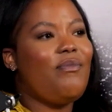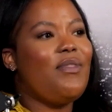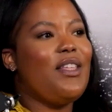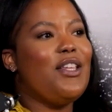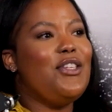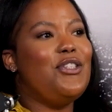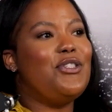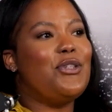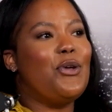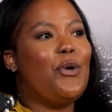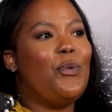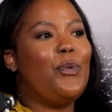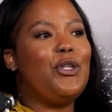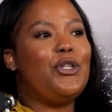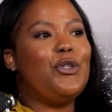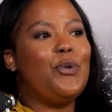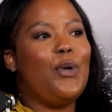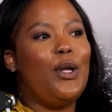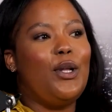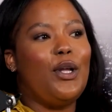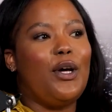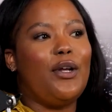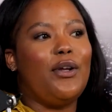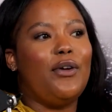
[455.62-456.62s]
So we do
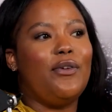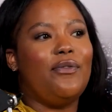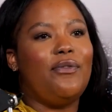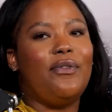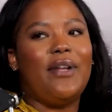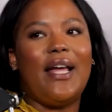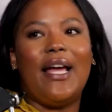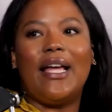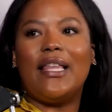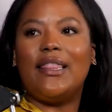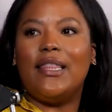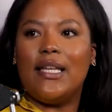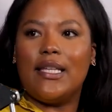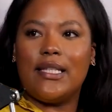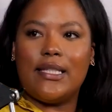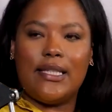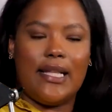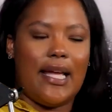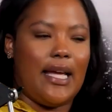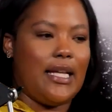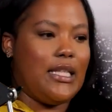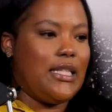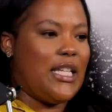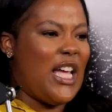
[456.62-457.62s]
a lot of like things
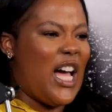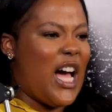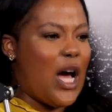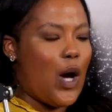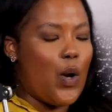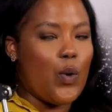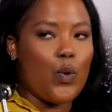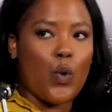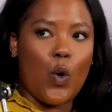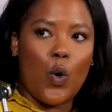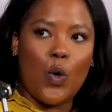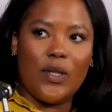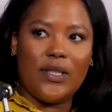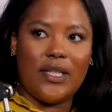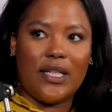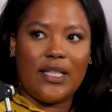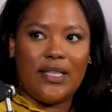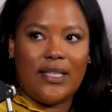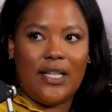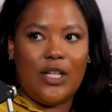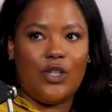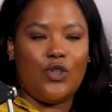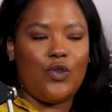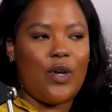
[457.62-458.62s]
like town halls,
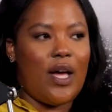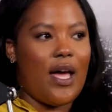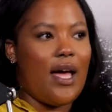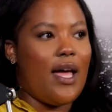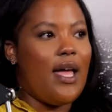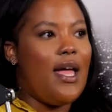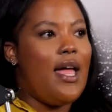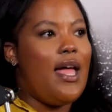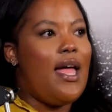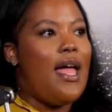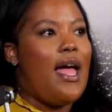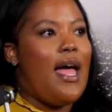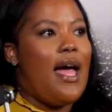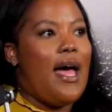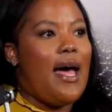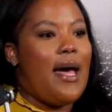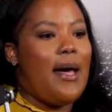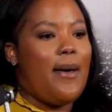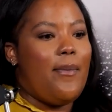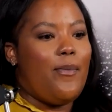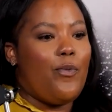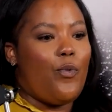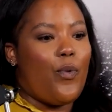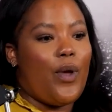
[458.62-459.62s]
etc.,
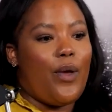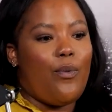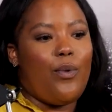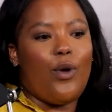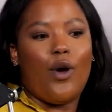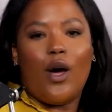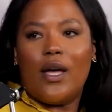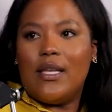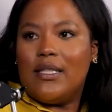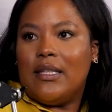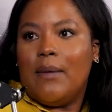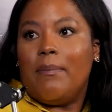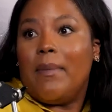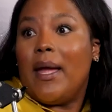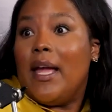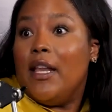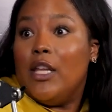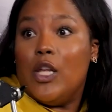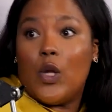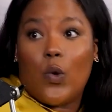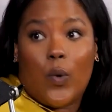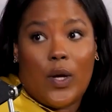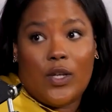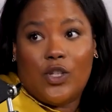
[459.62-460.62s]
where we ask them
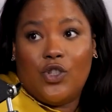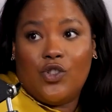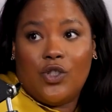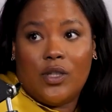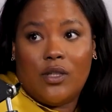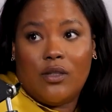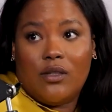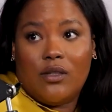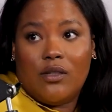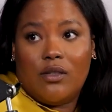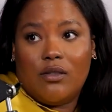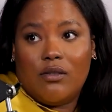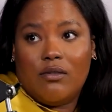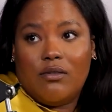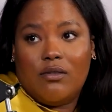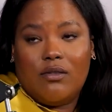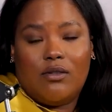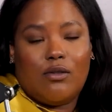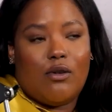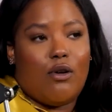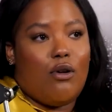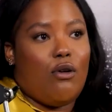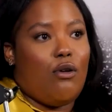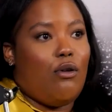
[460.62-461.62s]
any questions.
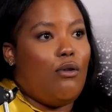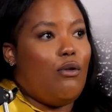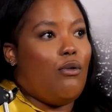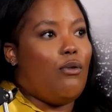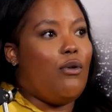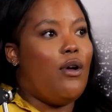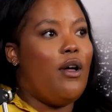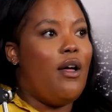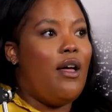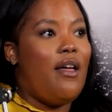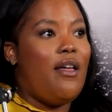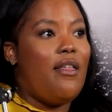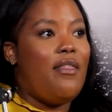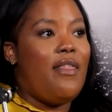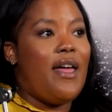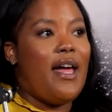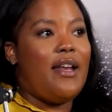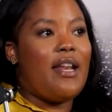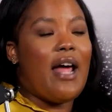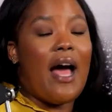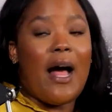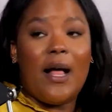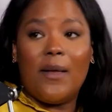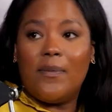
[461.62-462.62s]
So that
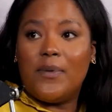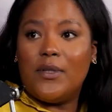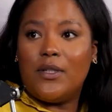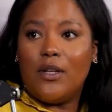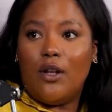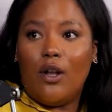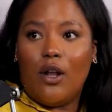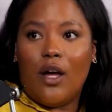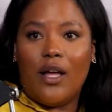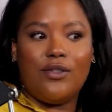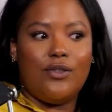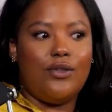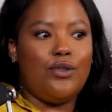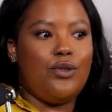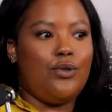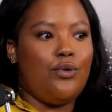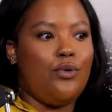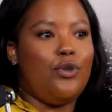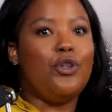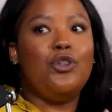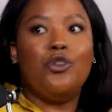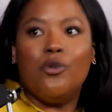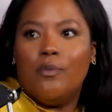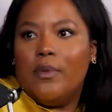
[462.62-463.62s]
helps a lot to
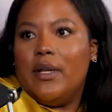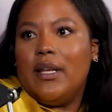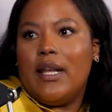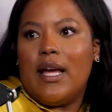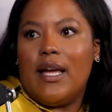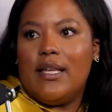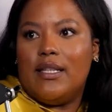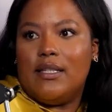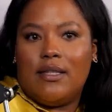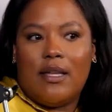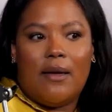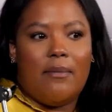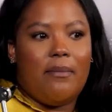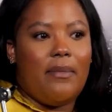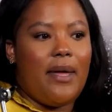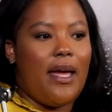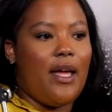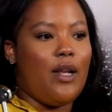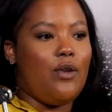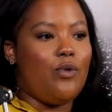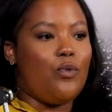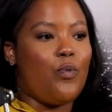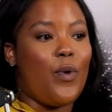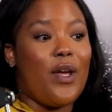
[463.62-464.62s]
humanize them.
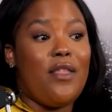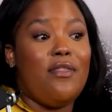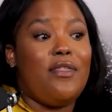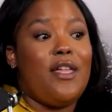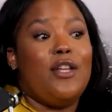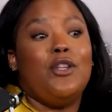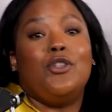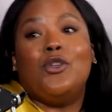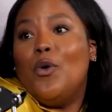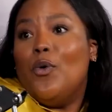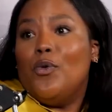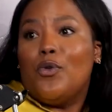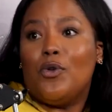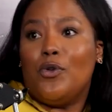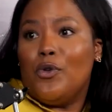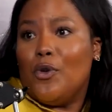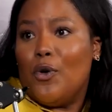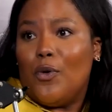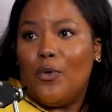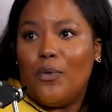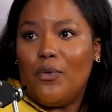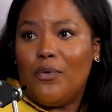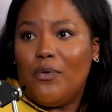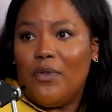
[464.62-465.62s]
And when they don't
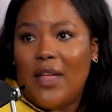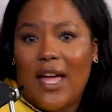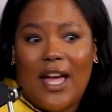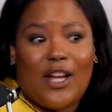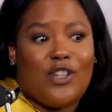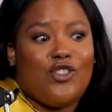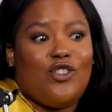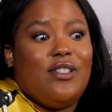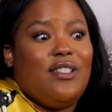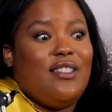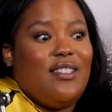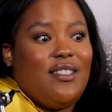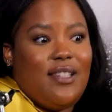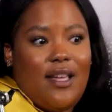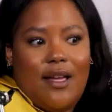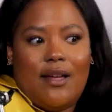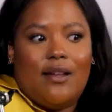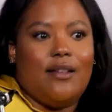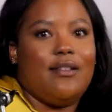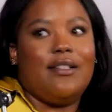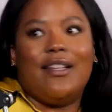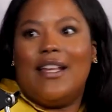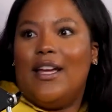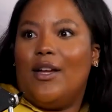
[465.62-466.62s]
know, they actually say
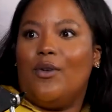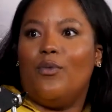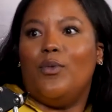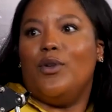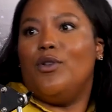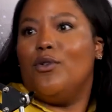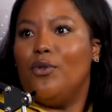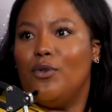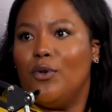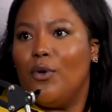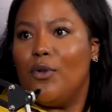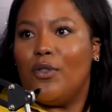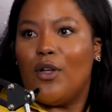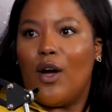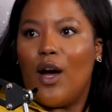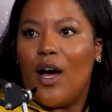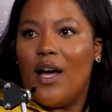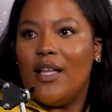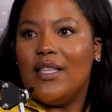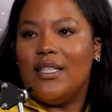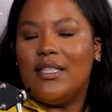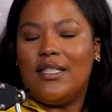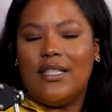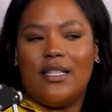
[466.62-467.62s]
it, like, we don't know the
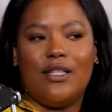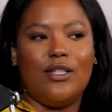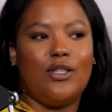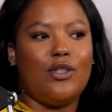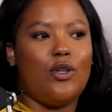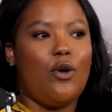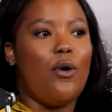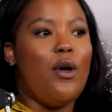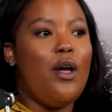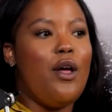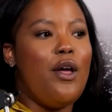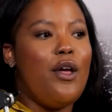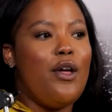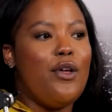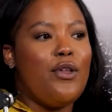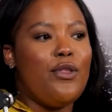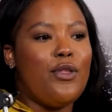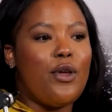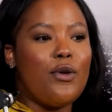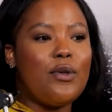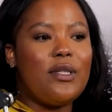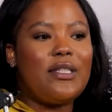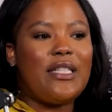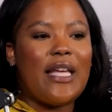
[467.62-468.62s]
answer. So
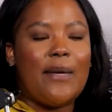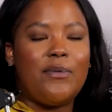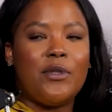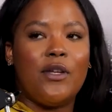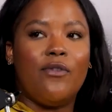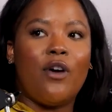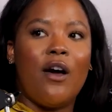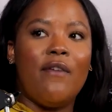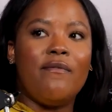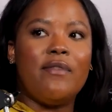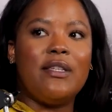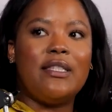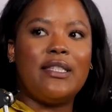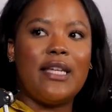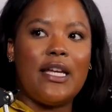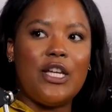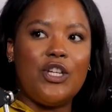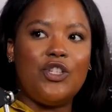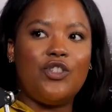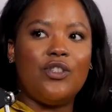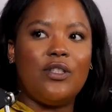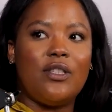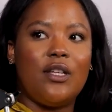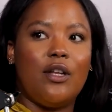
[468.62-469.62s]
those types of
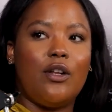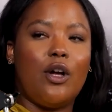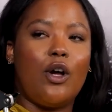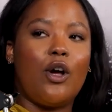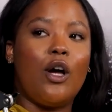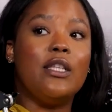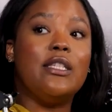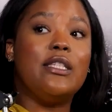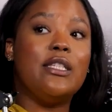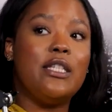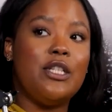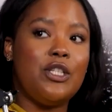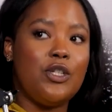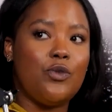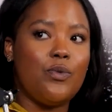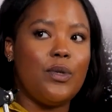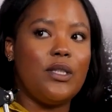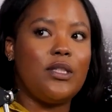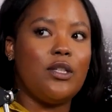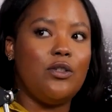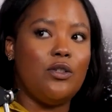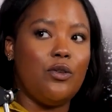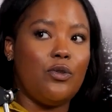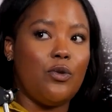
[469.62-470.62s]
conversations that are
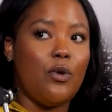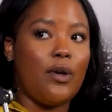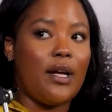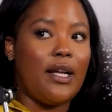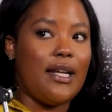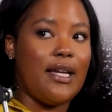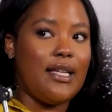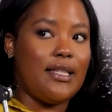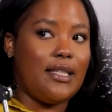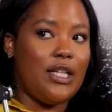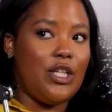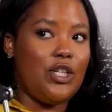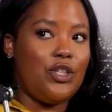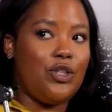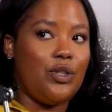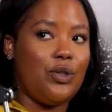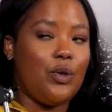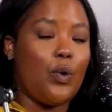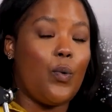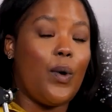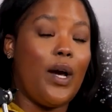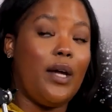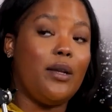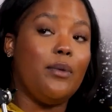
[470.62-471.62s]
continuous in an organization are
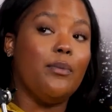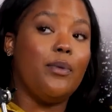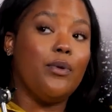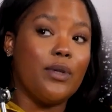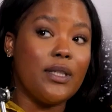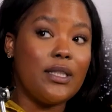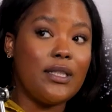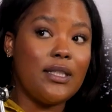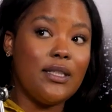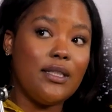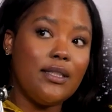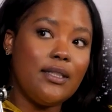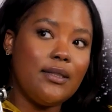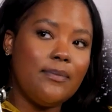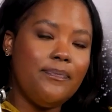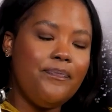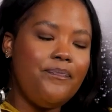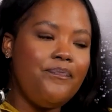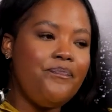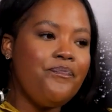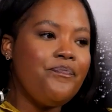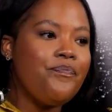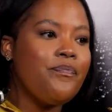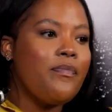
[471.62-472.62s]
quite important.
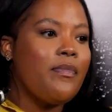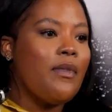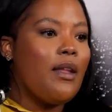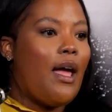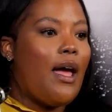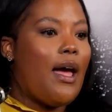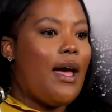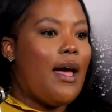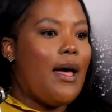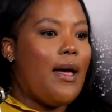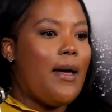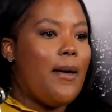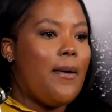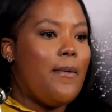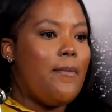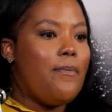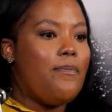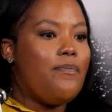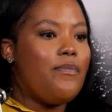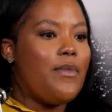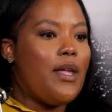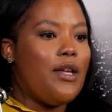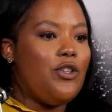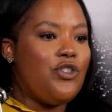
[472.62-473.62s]

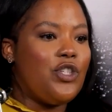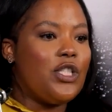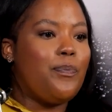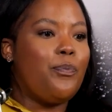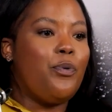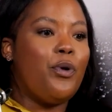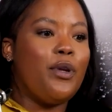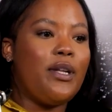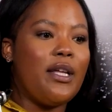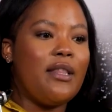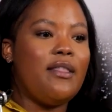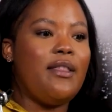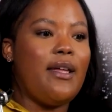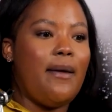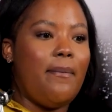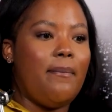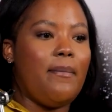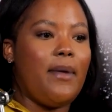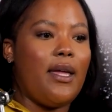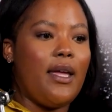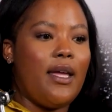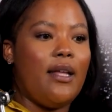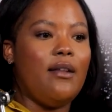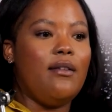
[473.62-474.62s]
And just putting them
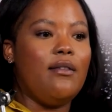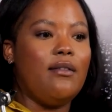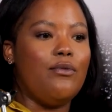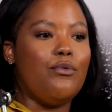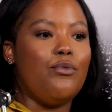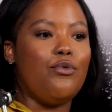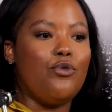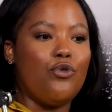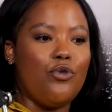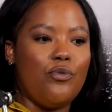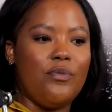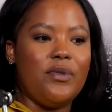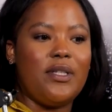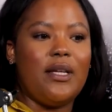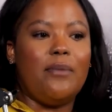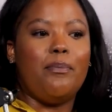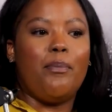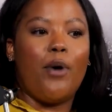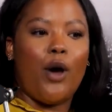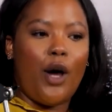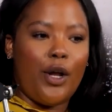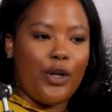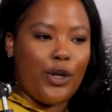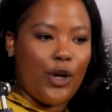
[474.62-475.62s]
in rooms and
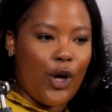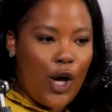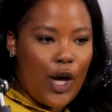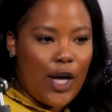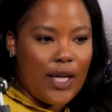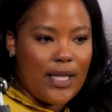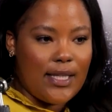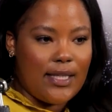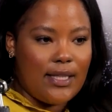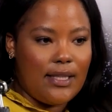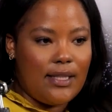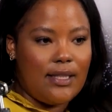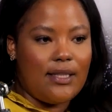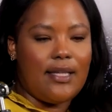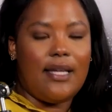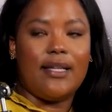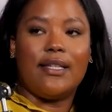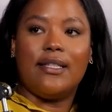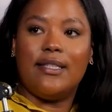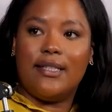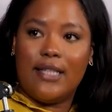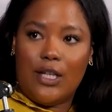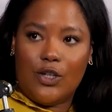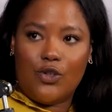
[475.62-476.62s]
podcasts,
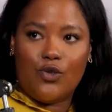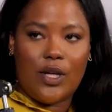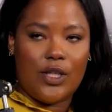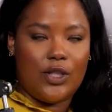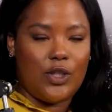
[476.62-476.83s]
etc.